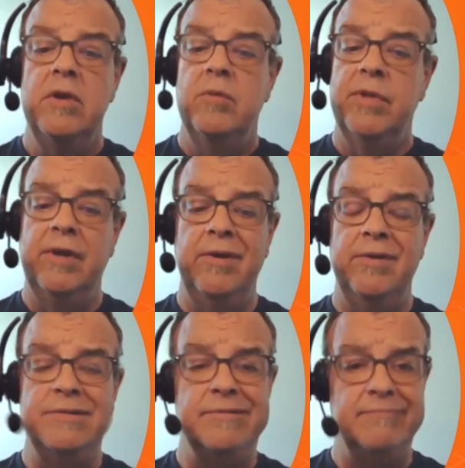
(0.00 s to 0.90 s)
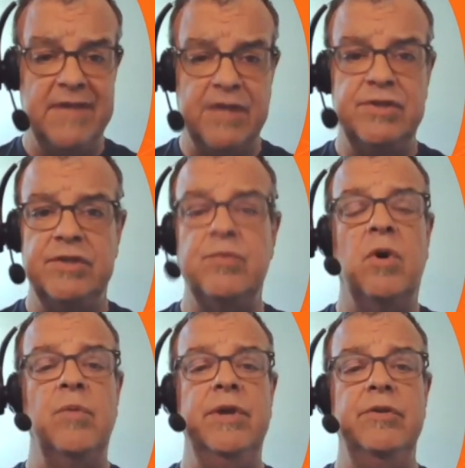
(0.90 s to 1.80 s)
because that's just
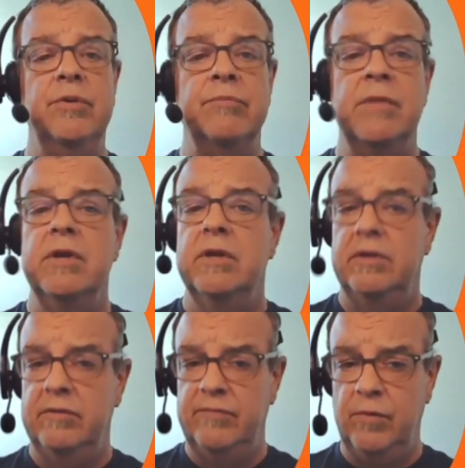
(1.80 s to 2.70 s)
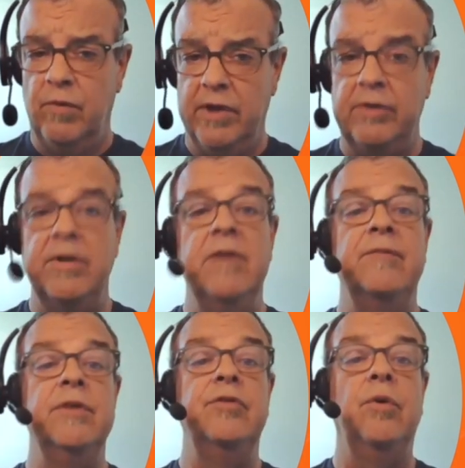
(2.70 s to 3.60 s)
what we do. If you want to create a
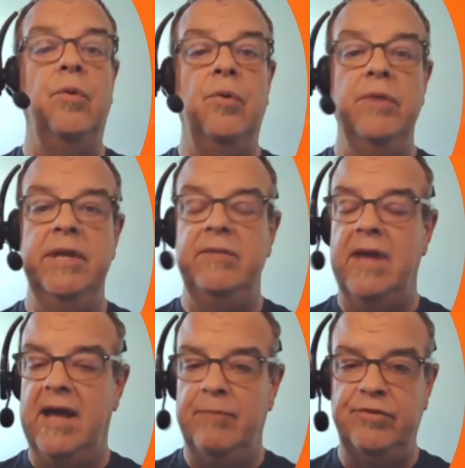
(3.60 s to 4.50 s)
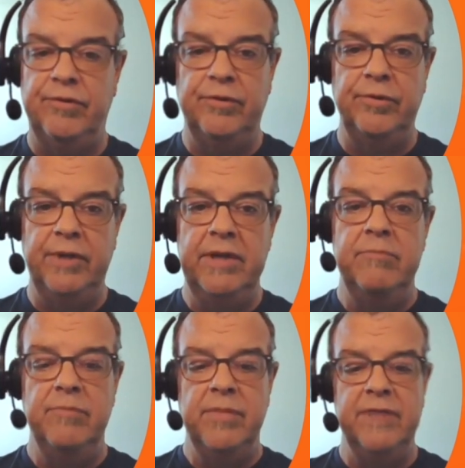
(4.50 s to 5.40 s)
physical only, absolutely.
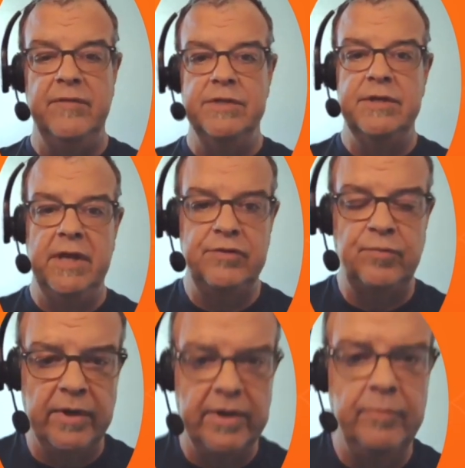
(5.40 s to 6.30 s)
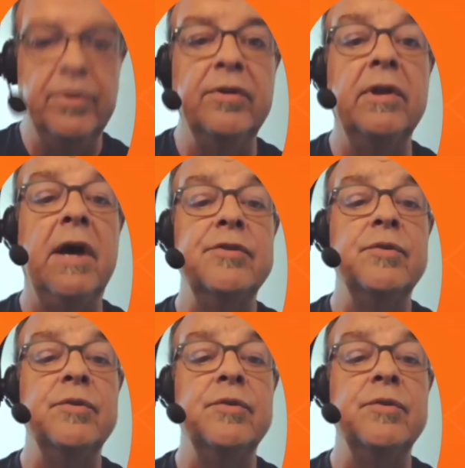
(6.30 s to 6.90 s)
But in this case, we're going to build a logical